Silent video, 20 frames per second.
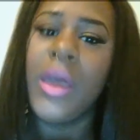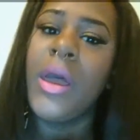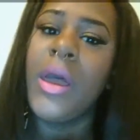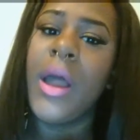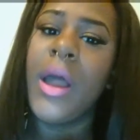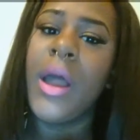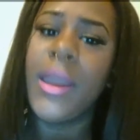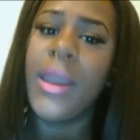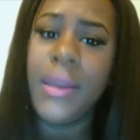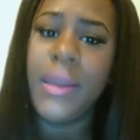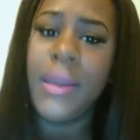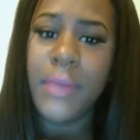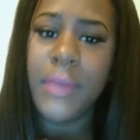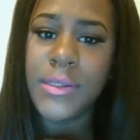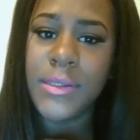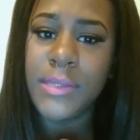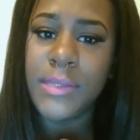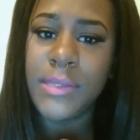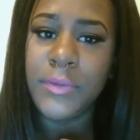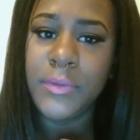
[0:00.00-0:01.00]
I got my
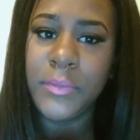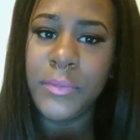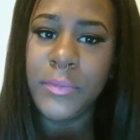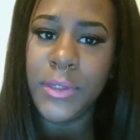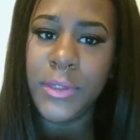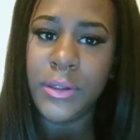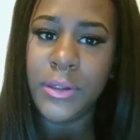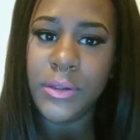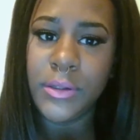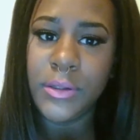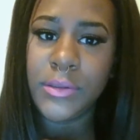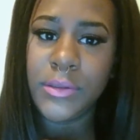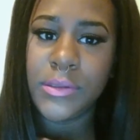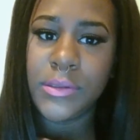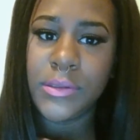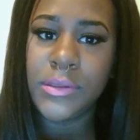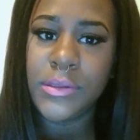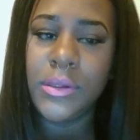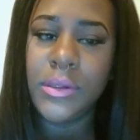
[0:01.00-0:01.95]
septum pierced,